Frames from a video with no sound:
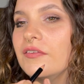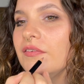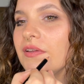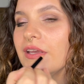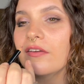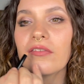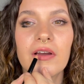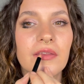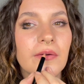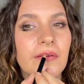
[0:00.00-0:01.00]
If you take it
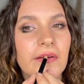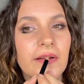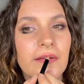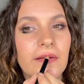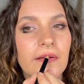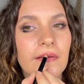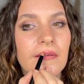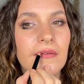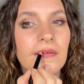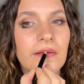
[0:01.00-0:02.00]
right the way around, it
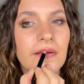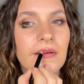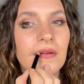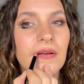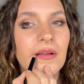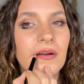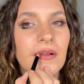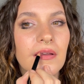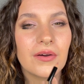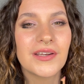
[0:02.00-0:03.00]
looks quite
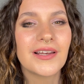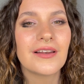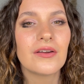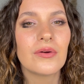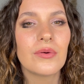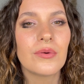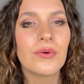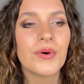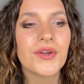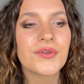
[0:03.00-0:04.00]
clowny. I did a little
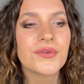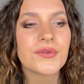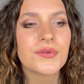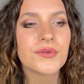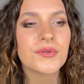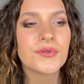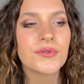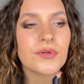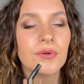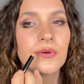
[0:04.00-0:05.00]

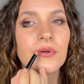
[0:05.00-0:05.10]
whistle.